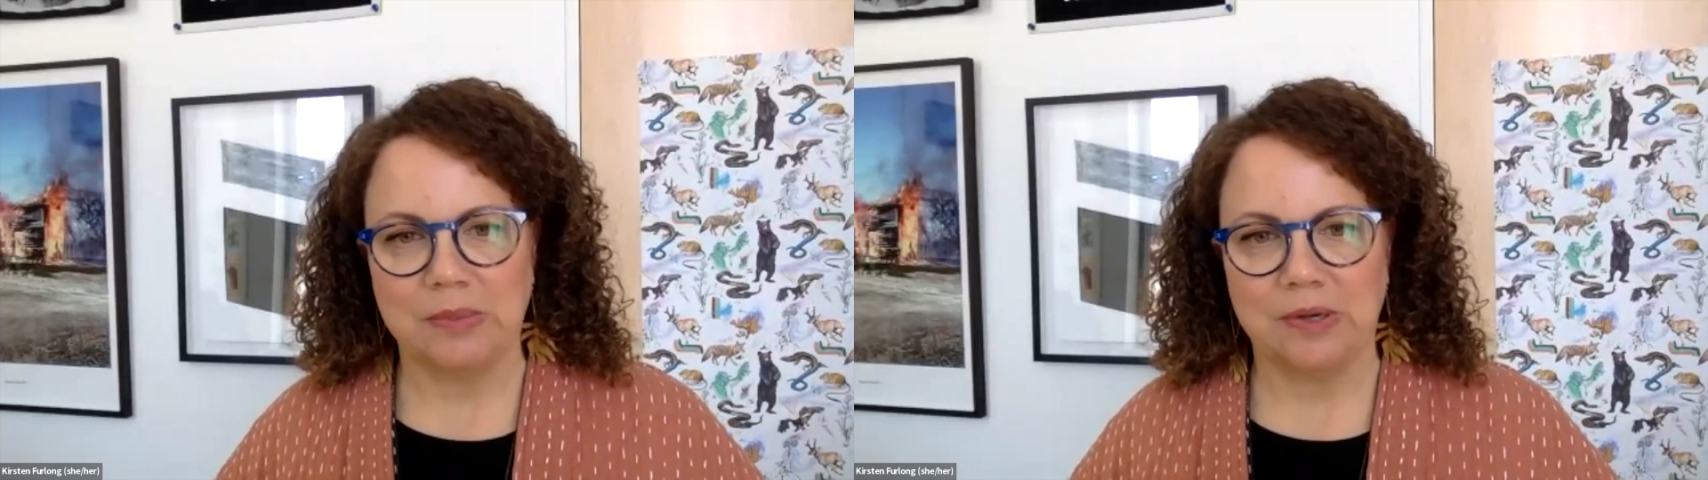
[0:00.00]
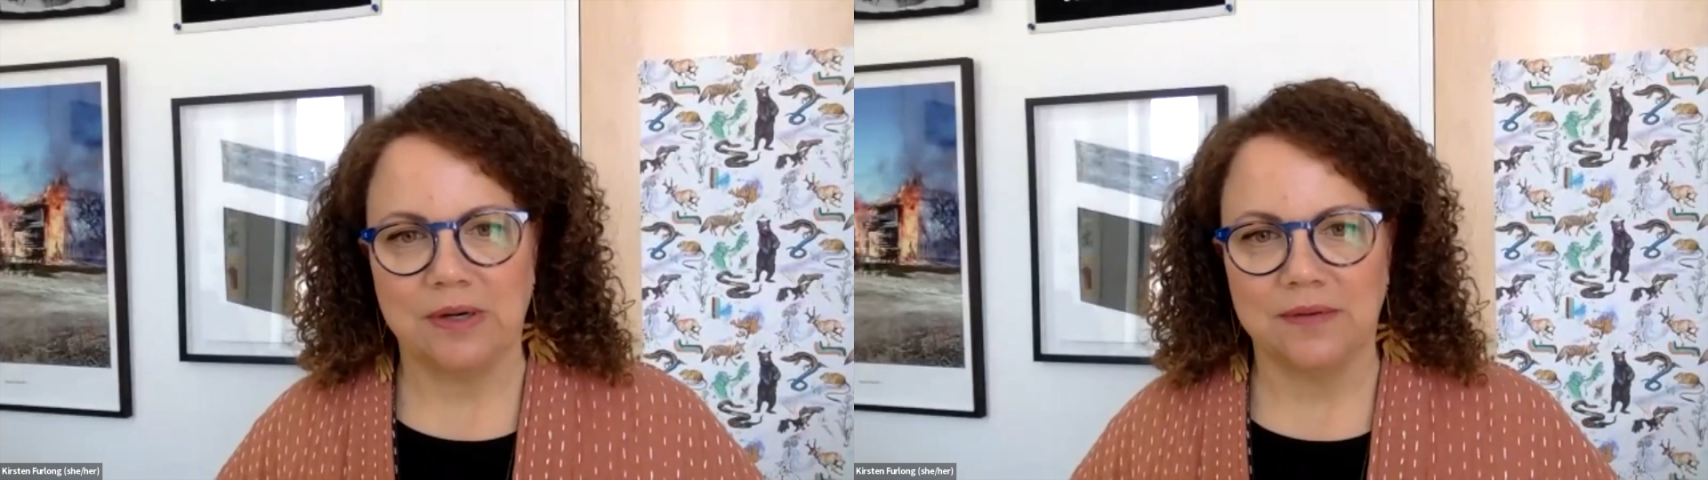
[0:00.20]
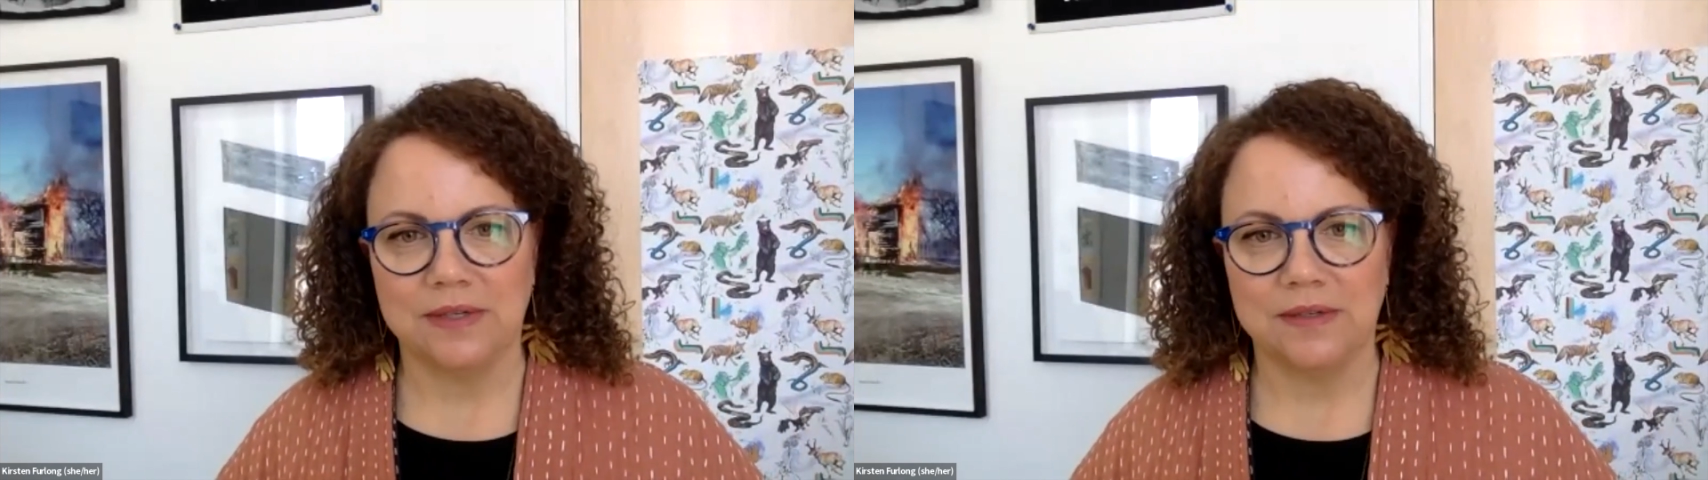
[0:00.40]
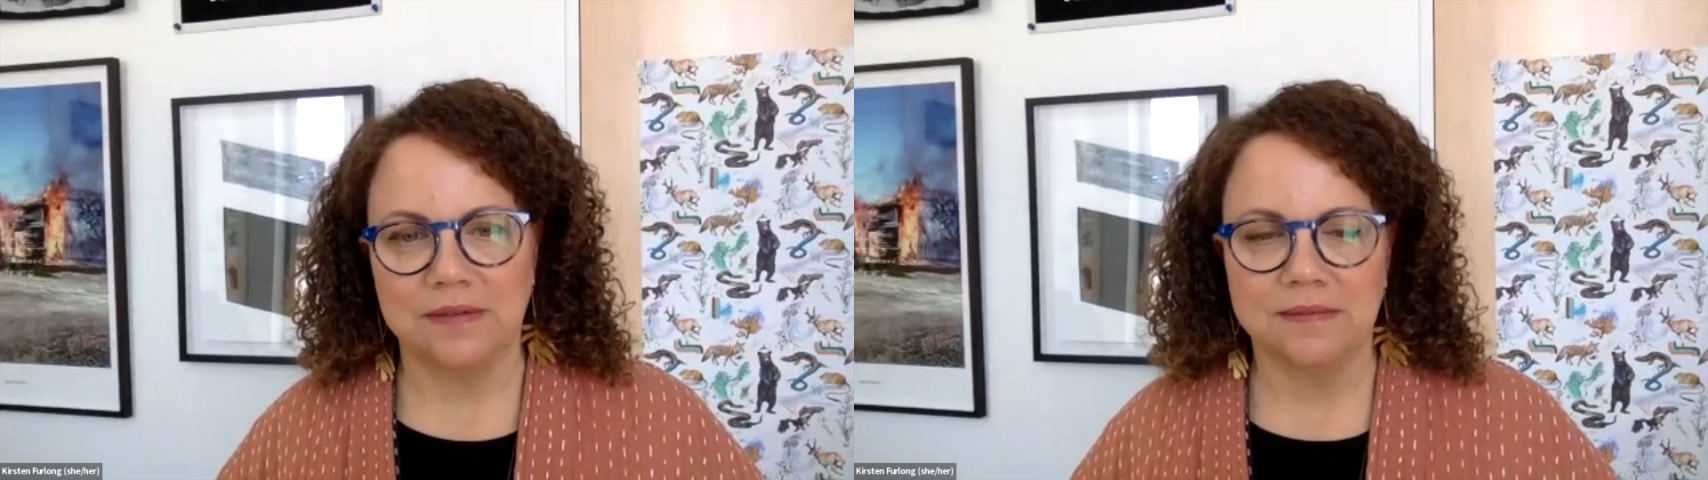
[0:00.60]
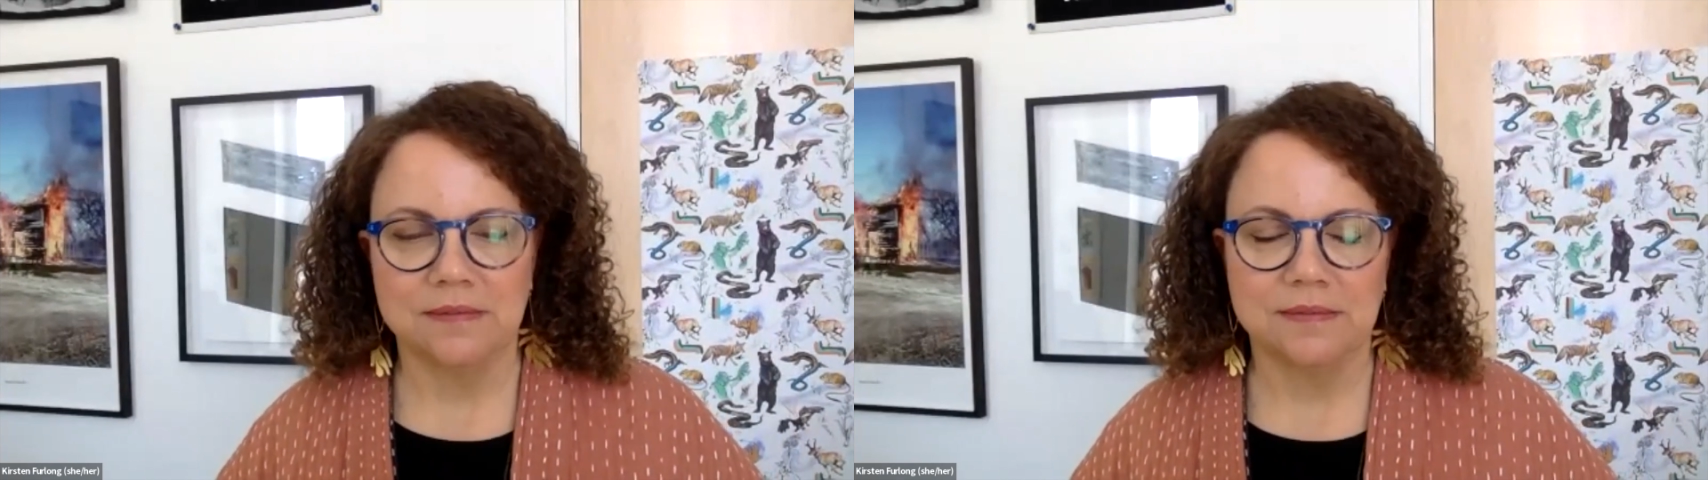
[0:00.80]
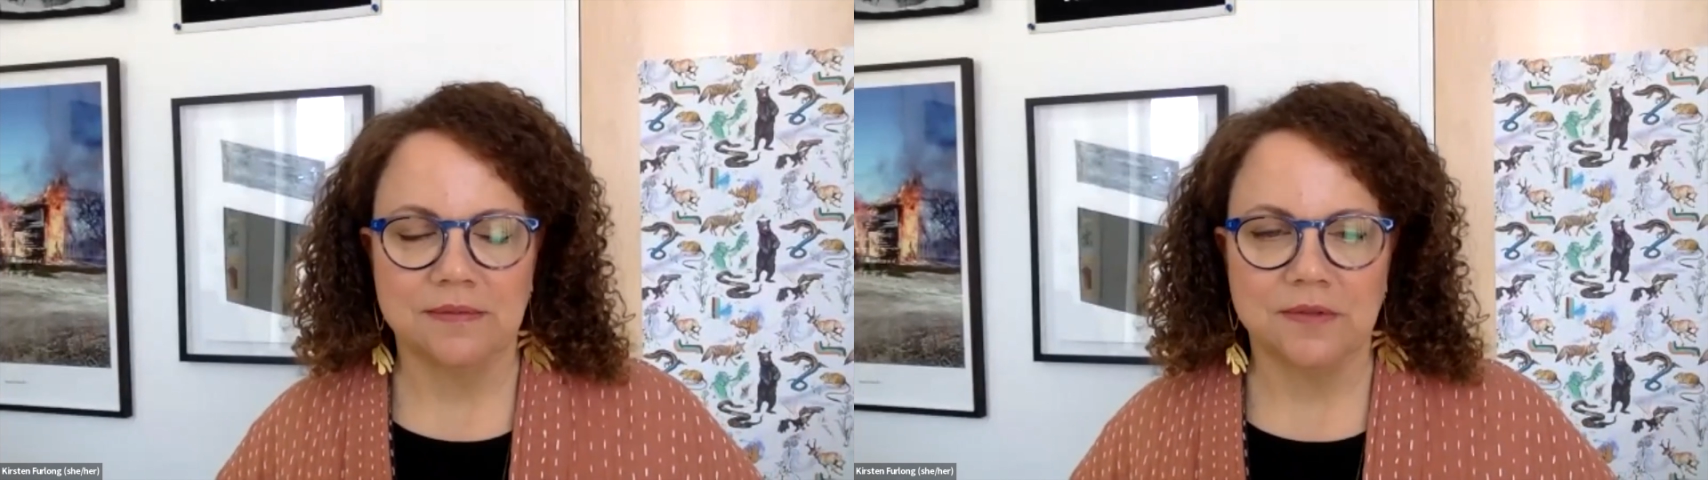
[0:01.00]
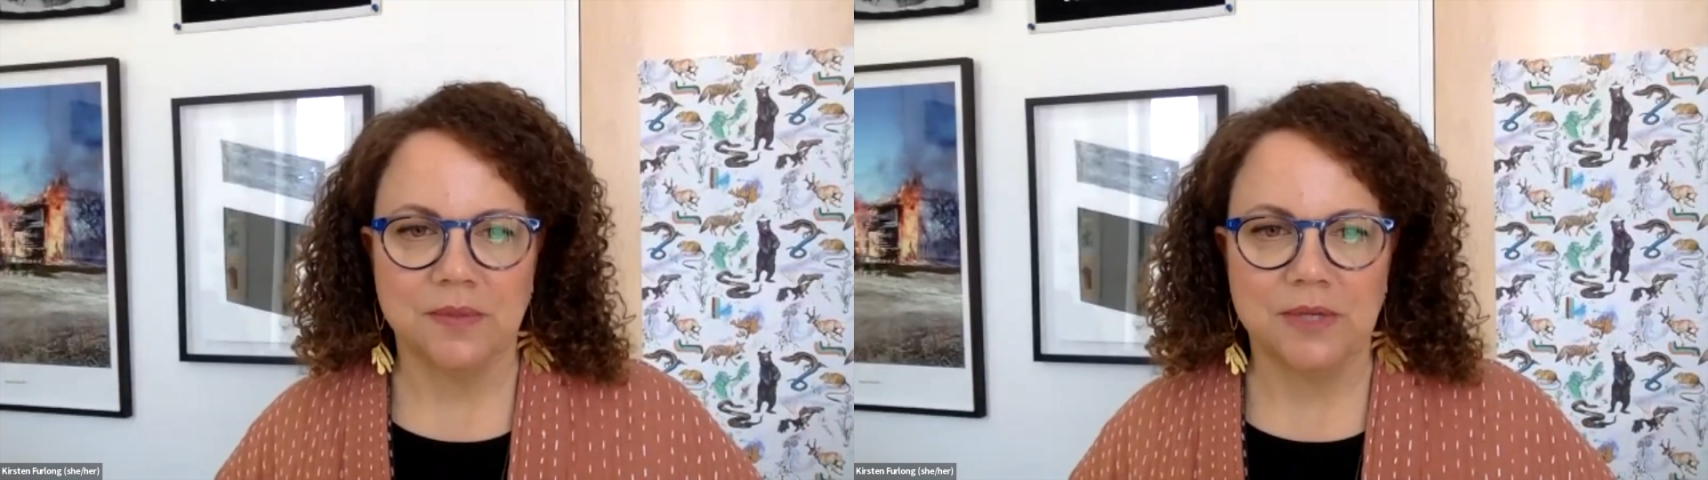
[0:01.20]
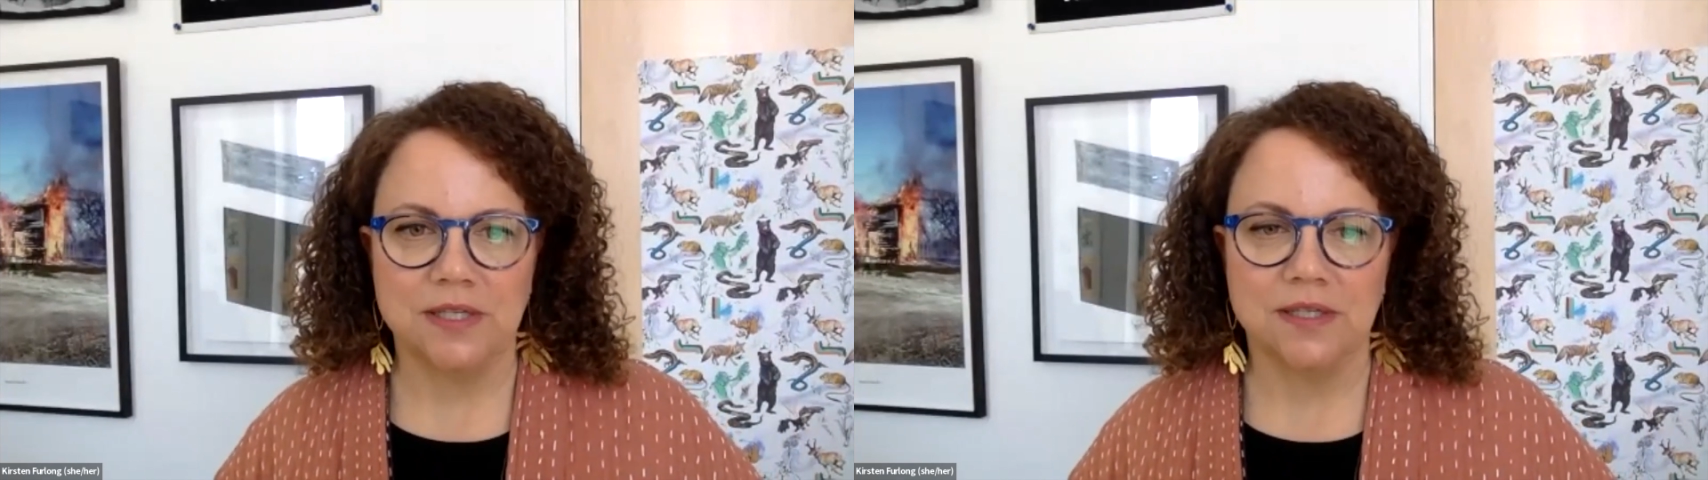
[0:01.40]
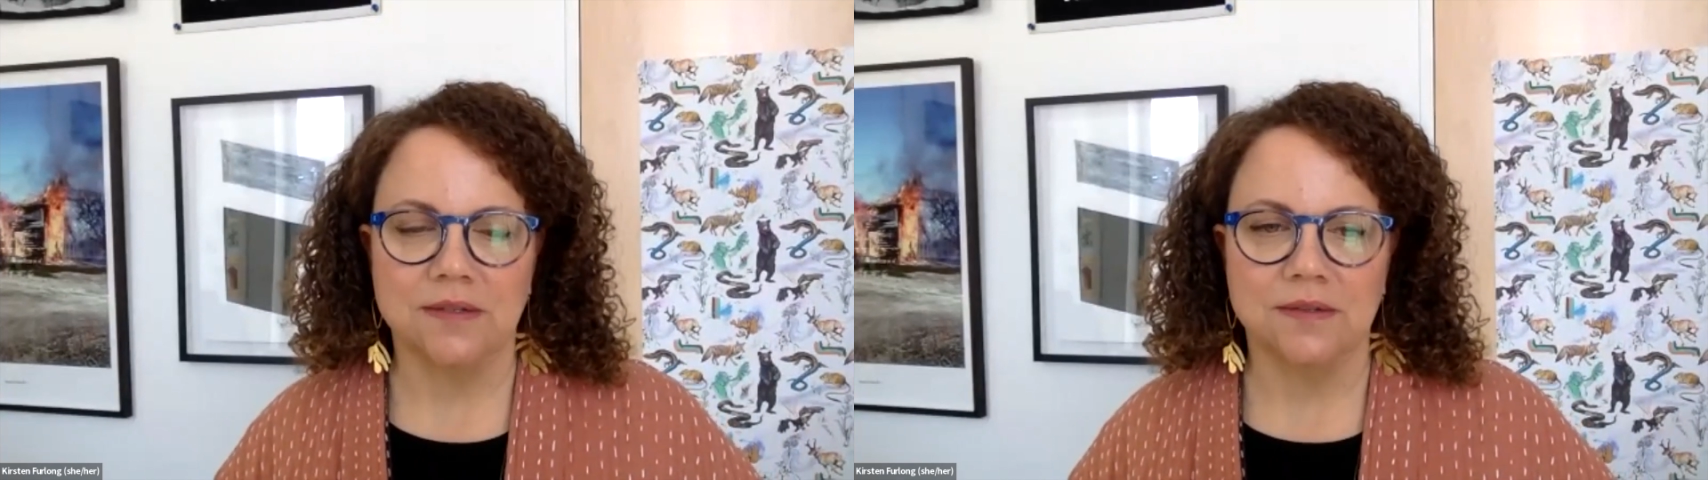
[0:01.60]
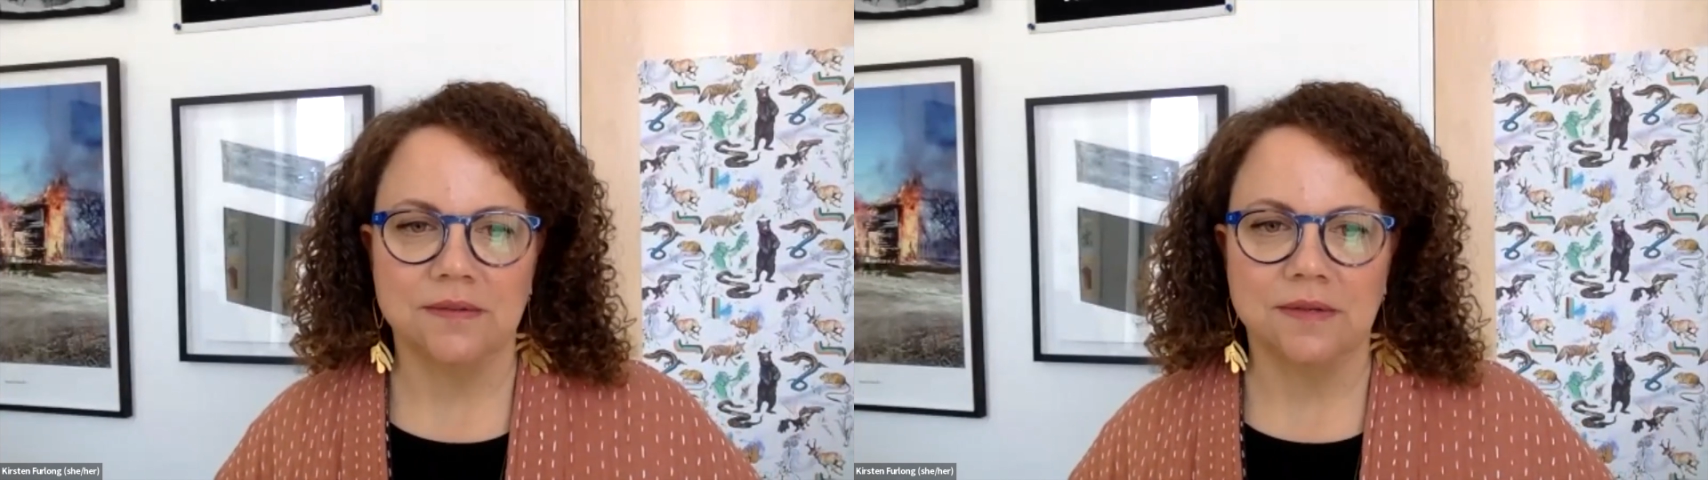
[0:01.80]
part of it for me
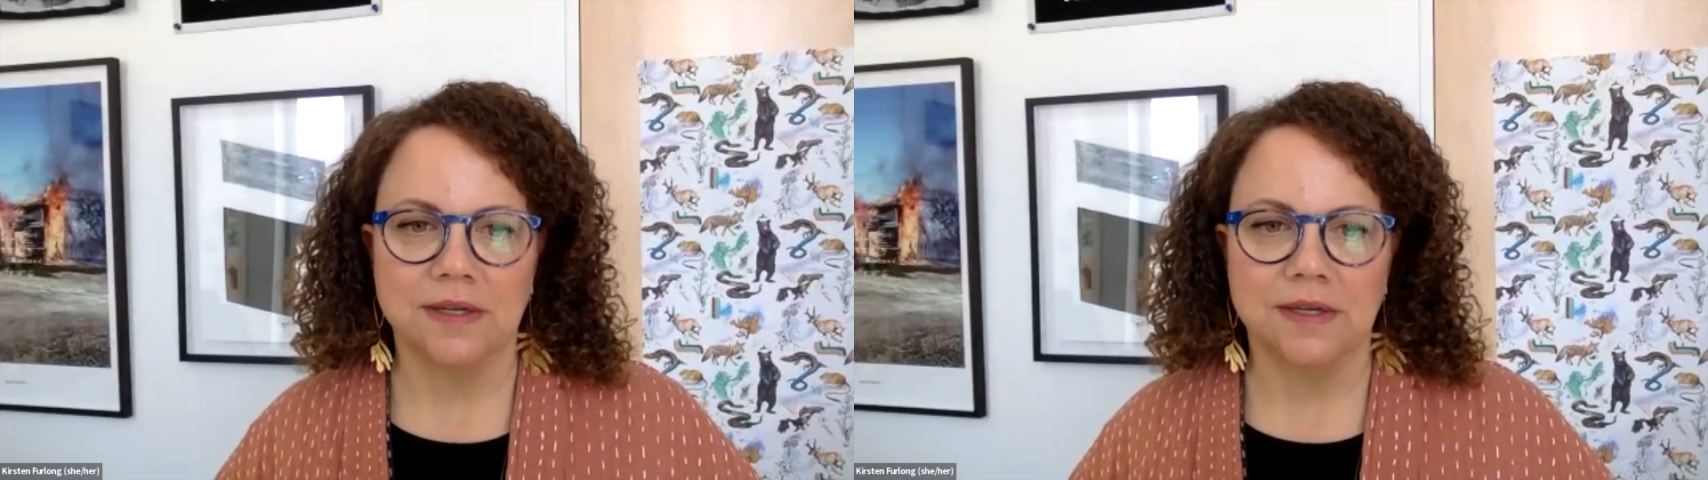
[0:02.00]
too,